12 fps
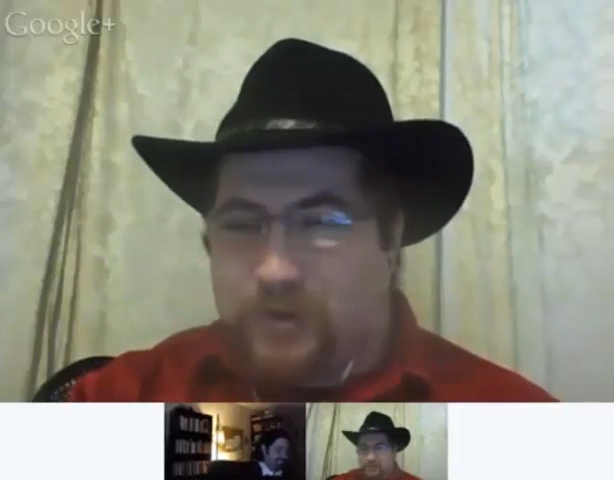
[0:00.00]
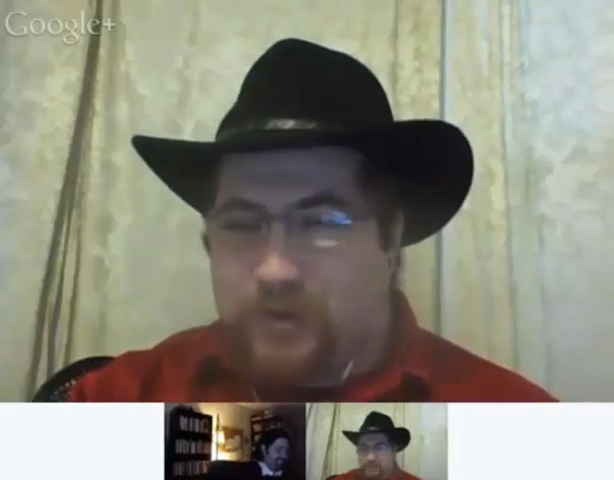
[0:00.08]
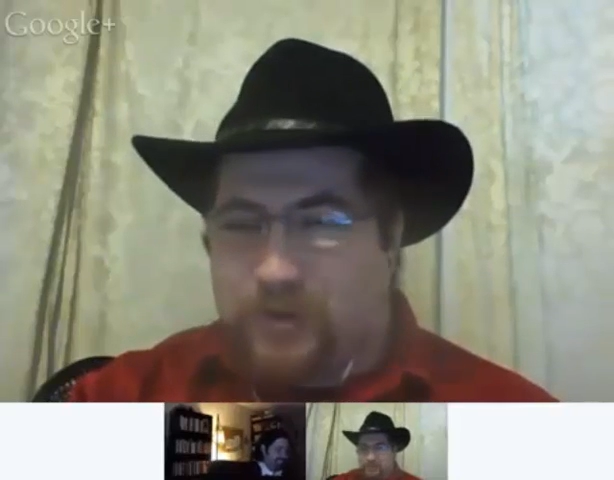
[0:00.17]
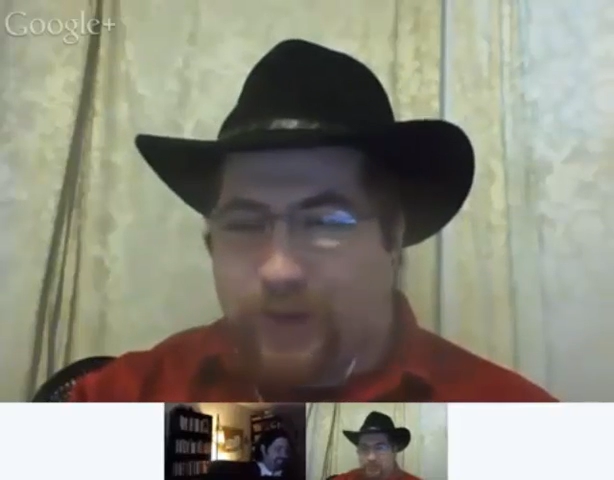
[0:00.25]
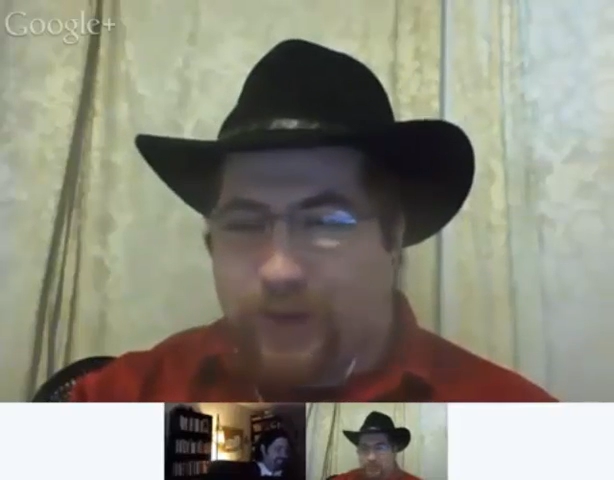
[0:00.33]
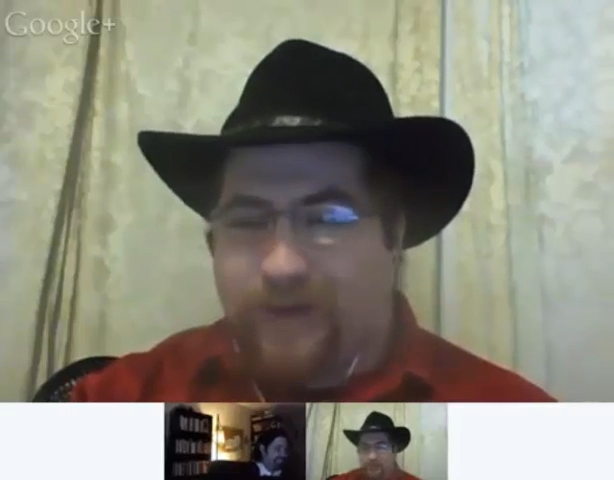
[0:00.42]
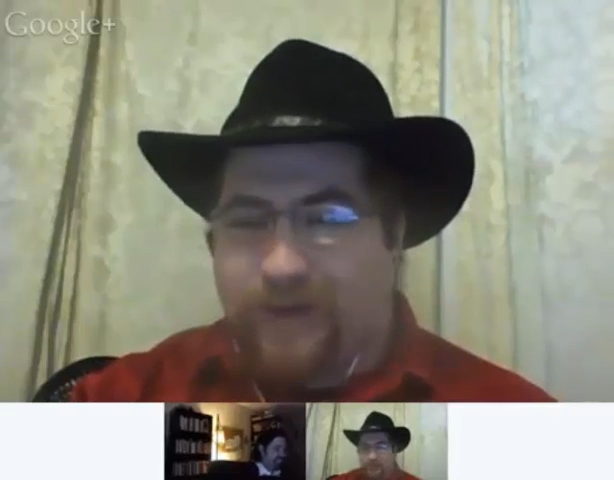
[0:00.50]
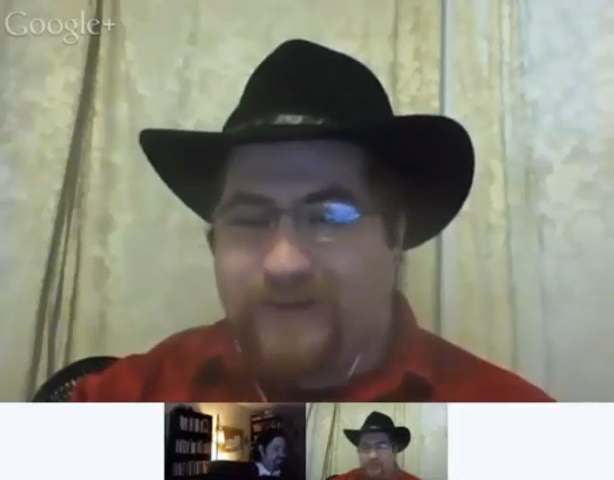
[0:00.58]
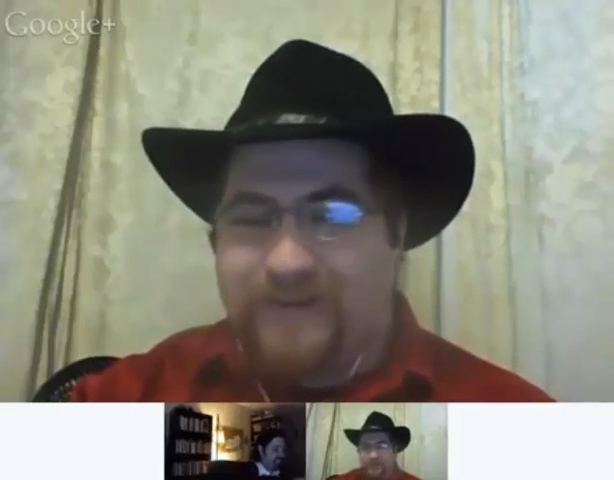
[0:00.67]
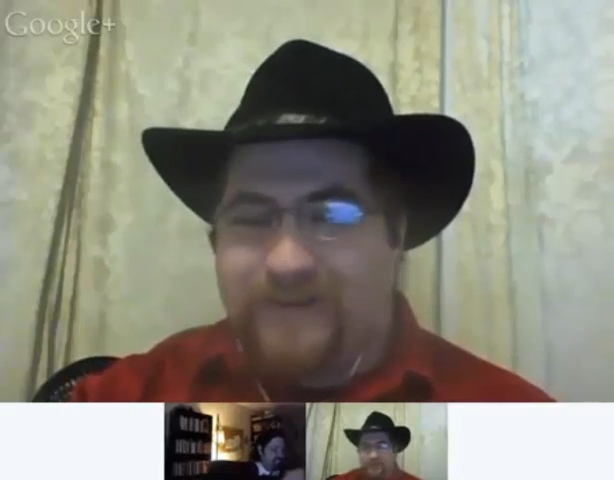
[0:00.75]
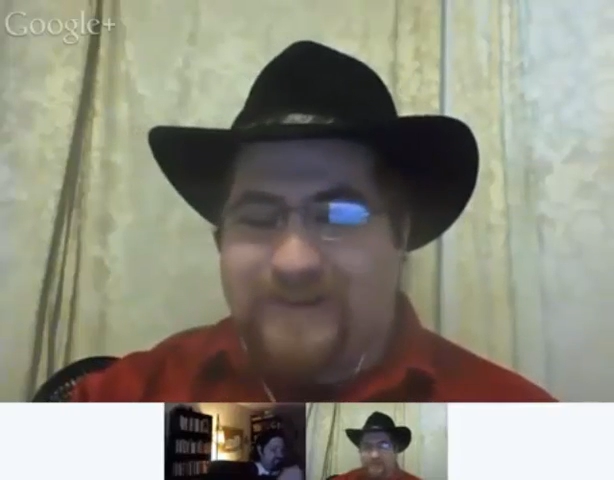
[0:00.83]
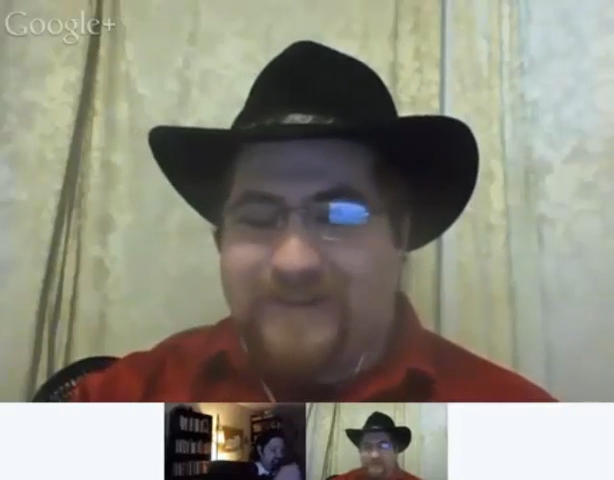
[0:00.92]

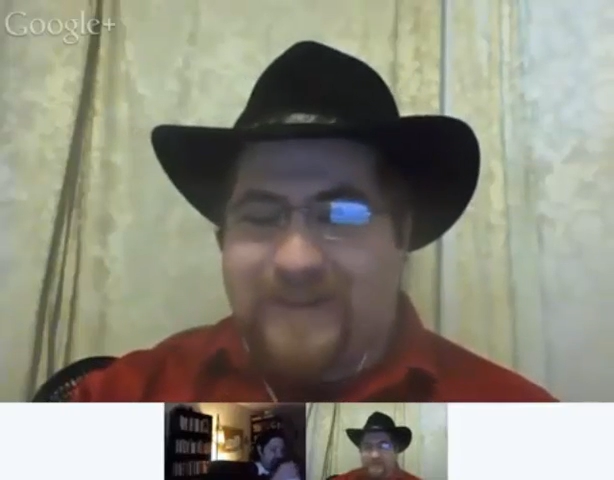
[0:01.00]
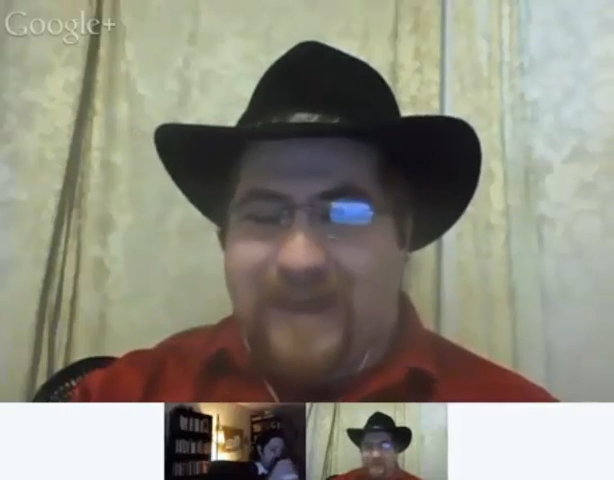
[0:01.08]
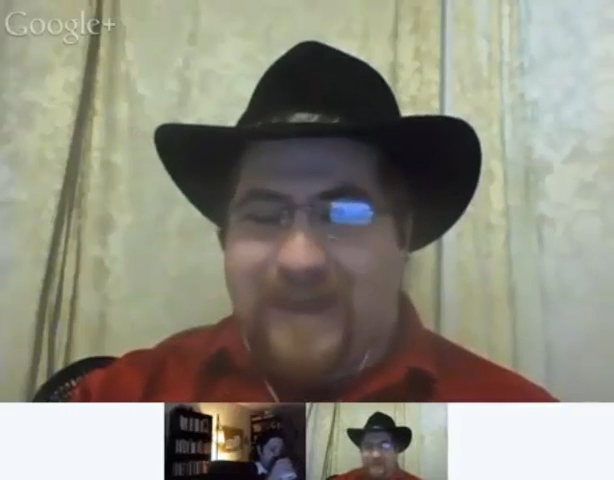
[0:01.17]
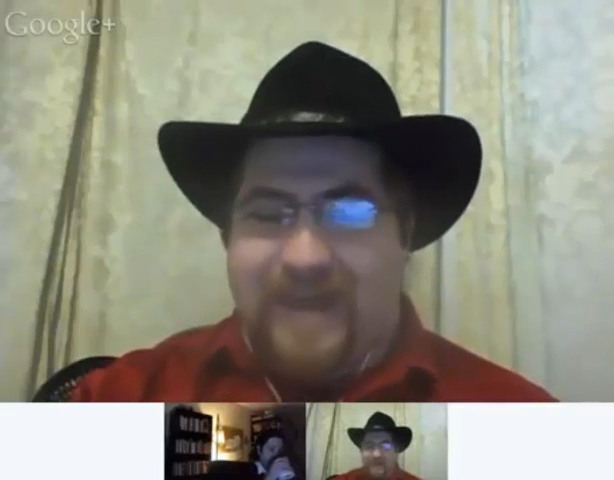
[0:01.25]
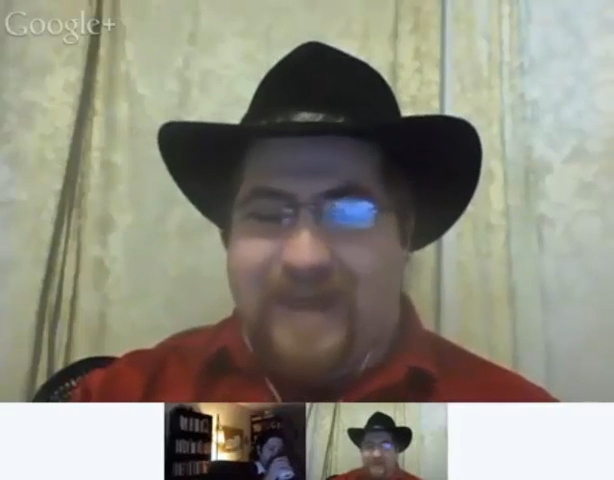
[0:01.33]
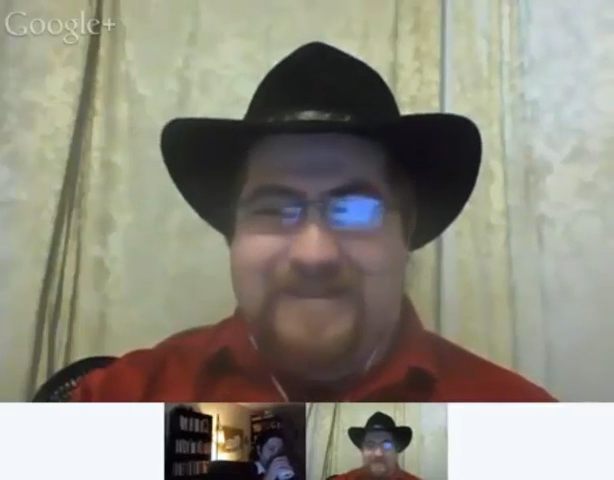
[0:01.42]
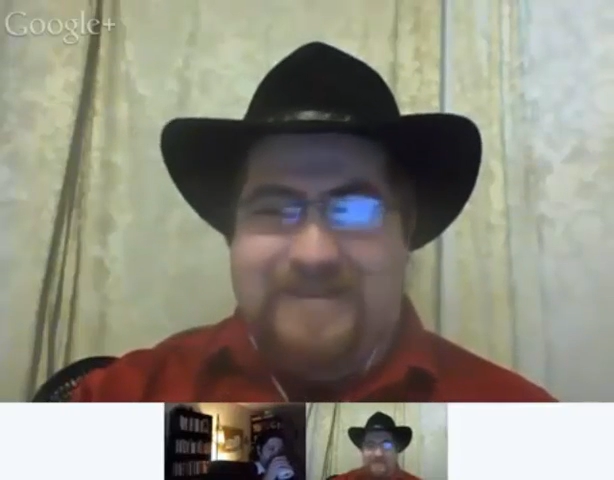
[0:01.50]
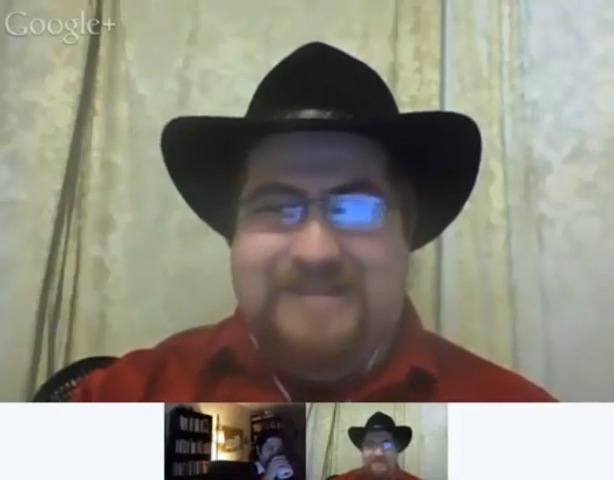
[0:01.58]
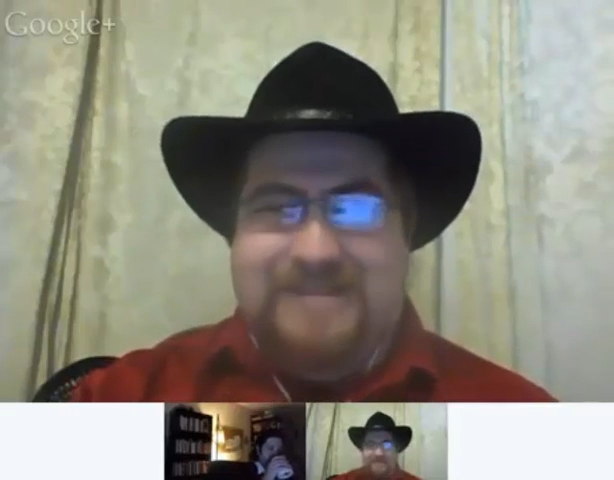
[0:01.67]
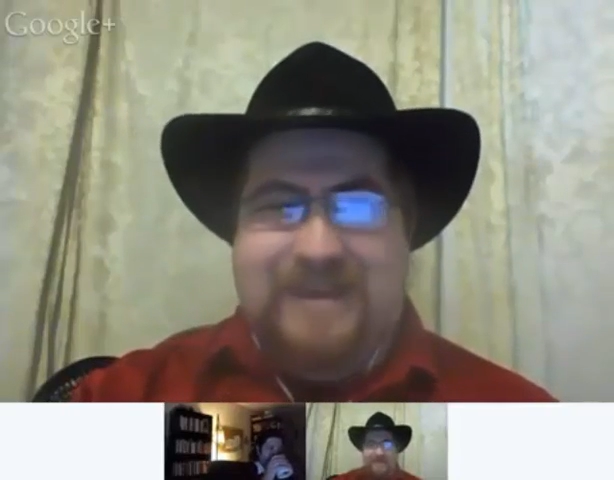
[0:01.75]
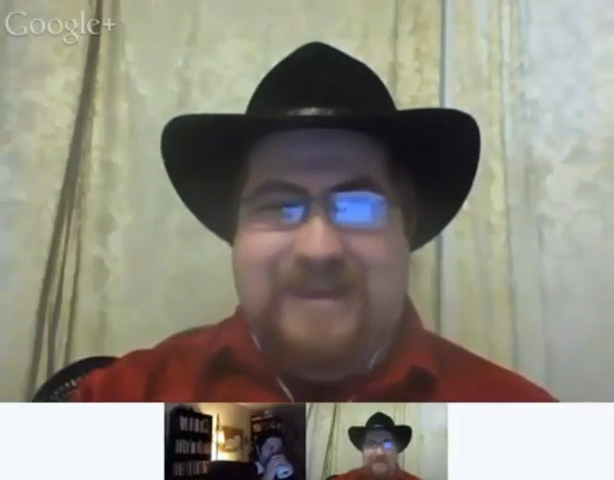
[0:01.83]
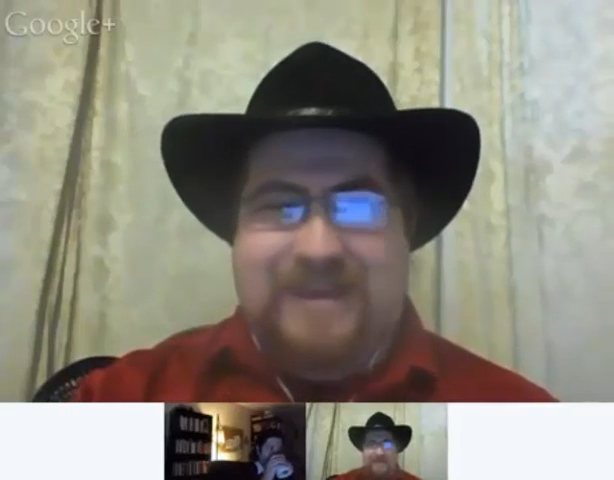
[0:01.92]
Dor,
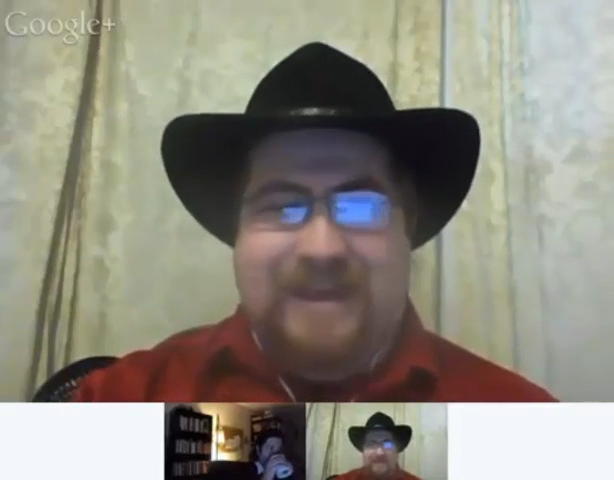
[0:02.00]
and